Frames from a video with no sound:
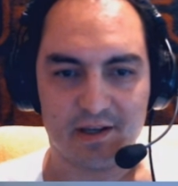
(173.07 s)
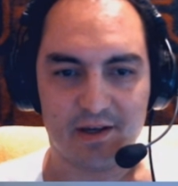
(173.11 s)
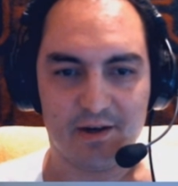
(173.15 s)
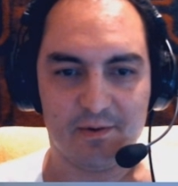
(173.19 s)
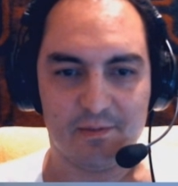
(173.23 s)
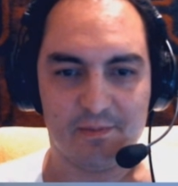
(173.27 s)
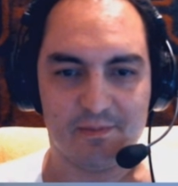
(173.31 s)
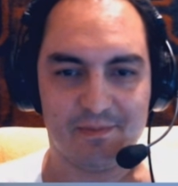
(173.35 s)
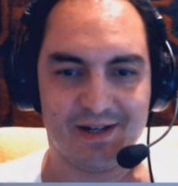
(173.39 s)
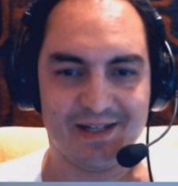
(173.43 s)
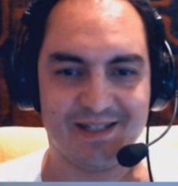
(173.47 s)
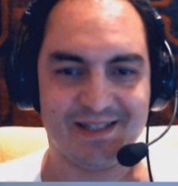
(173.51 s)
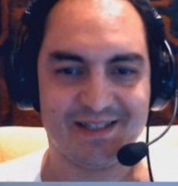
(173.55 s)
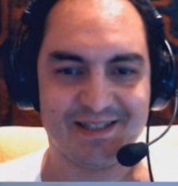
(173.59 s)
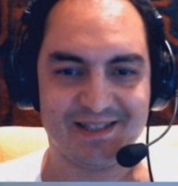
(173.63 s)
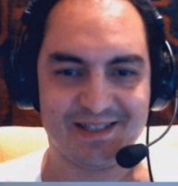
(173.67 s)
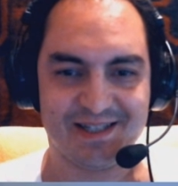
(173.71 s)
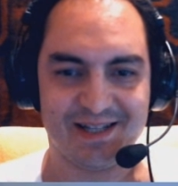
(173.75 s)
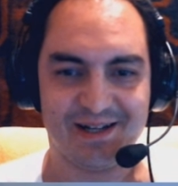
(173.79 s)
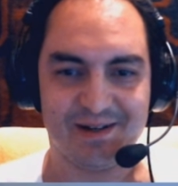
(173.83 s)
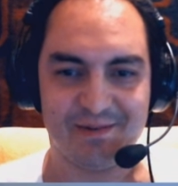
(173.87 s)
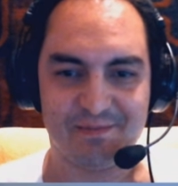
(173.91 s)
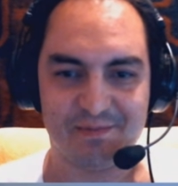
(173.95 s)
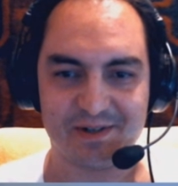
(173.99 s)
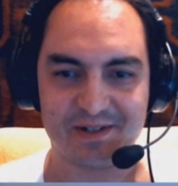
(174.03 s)
my
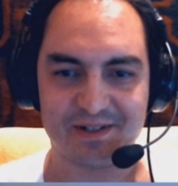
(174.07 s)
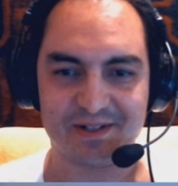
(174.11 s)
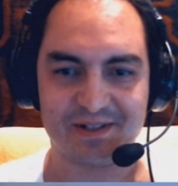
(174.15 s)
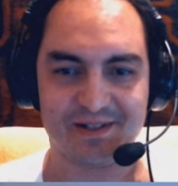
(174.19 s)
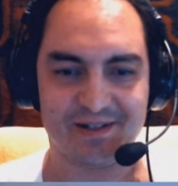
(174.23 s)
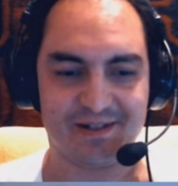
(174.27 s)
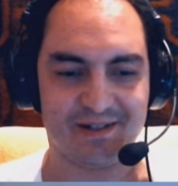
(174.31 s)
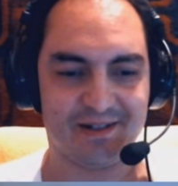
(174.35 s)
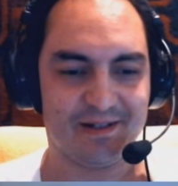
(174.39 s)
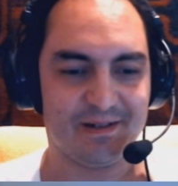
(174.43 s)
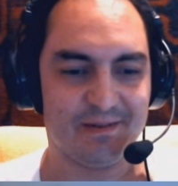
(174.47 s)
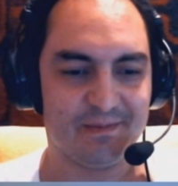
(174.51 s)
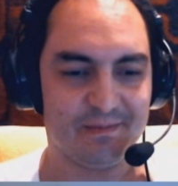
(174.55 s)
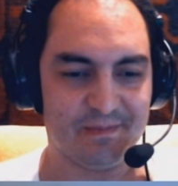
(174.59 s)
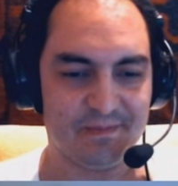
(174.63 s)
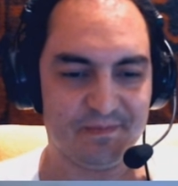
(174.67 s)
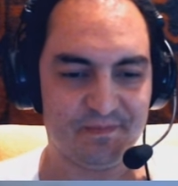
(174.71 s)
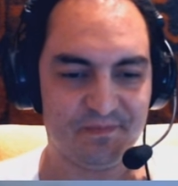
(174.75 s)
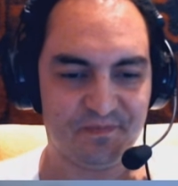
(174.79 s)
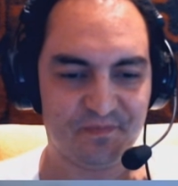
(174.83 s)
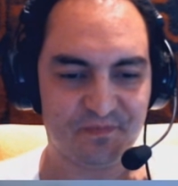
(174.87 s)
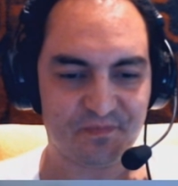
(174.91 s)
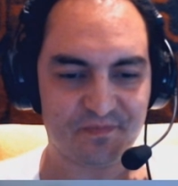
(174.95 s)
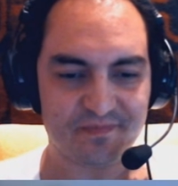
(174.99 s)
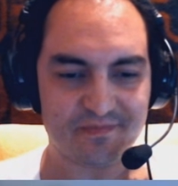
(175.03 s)
summer car.
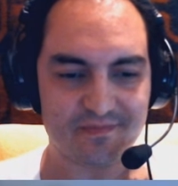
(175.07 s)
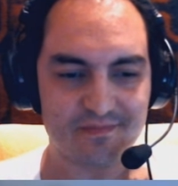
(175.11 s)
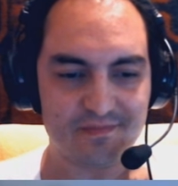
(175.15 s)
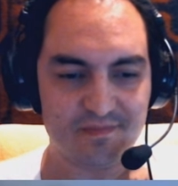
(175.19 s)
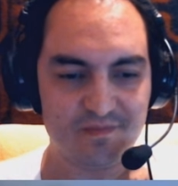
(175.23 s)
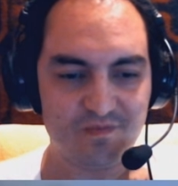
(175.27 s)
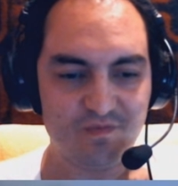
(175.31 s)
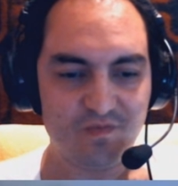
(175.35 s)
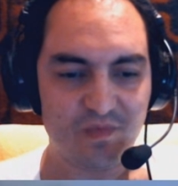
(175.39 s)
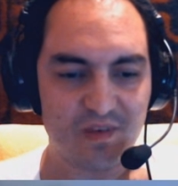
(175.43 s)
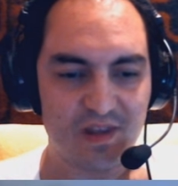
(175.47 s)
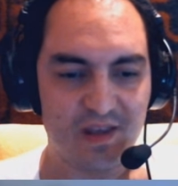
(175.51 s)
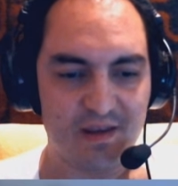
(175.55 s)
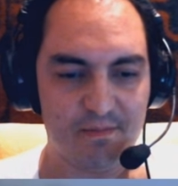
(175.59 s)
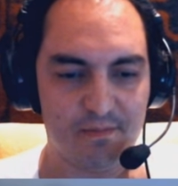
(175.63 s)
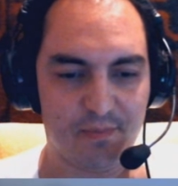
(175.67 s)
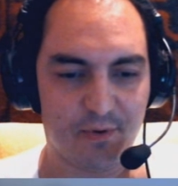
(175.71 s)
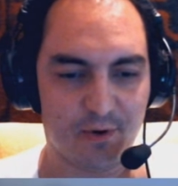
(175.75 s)
Import